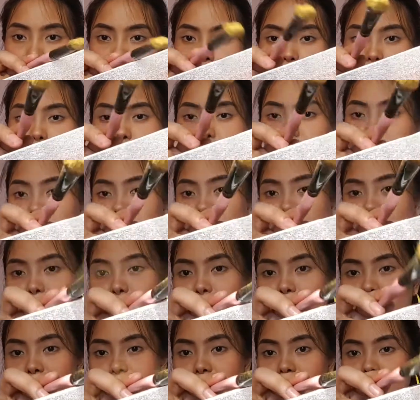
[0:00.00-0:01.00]
I don't know if
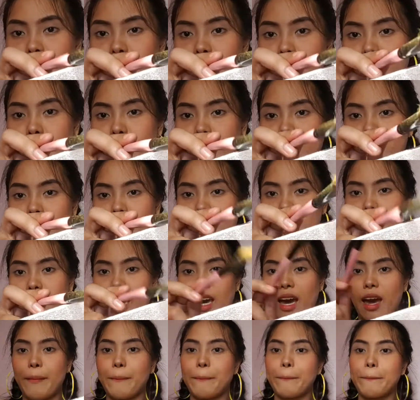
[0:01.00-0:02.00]
you can see it, but
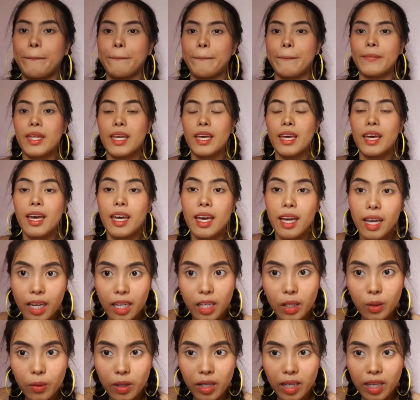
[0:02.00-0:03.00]
yeah.
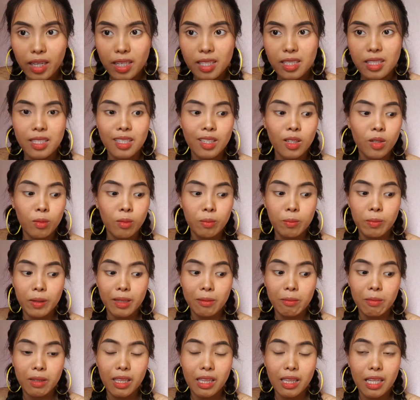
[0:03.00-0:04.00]
Anyways, kung
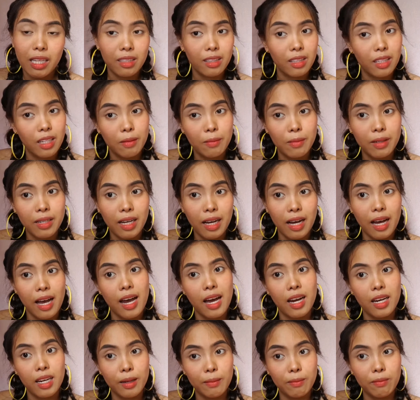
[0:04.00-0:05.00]
pigment lang din naman ang
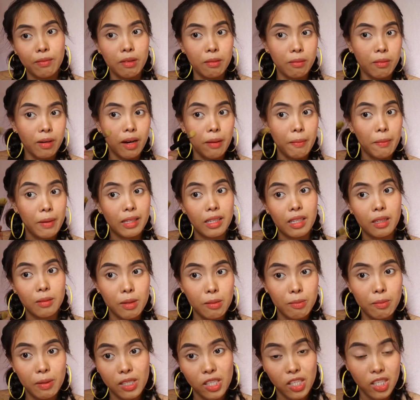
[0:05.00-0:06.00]
hanap, diba? Pwede
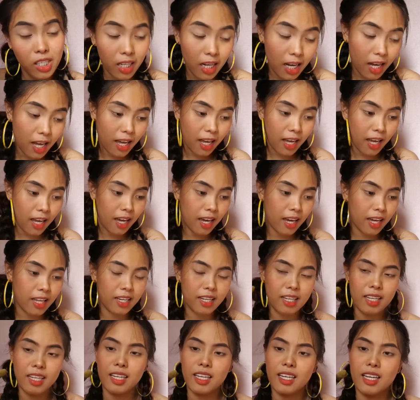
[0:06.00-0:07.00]
naman
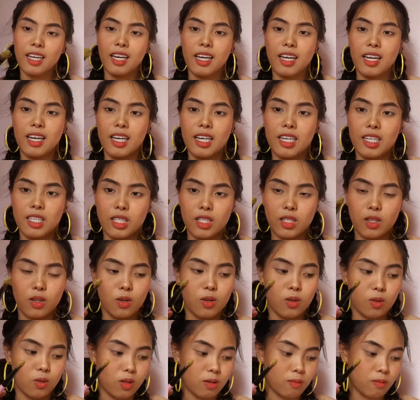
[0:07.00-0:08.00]
pagtsagaan.
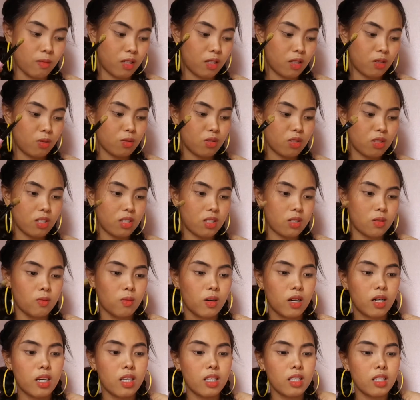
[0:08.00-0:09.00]
So, I'm gonna use this
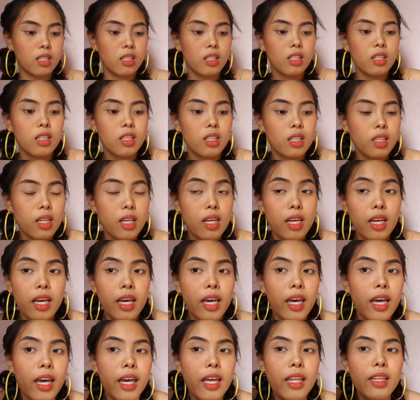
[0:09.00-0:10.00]
one.
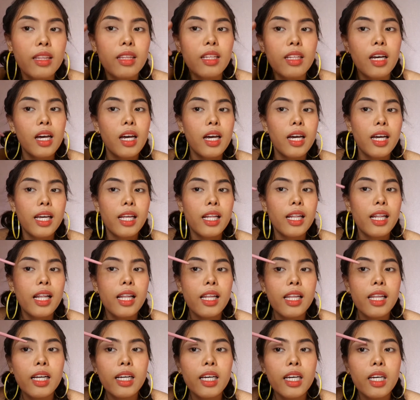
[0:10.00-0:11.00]
And,
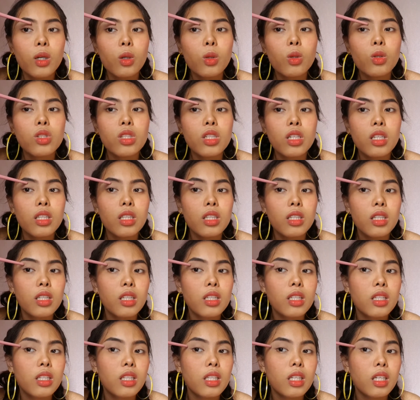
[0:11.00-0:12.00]
nilalagay ko siya
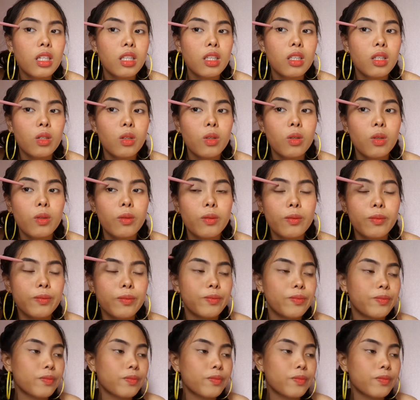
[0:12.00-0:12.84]
dito.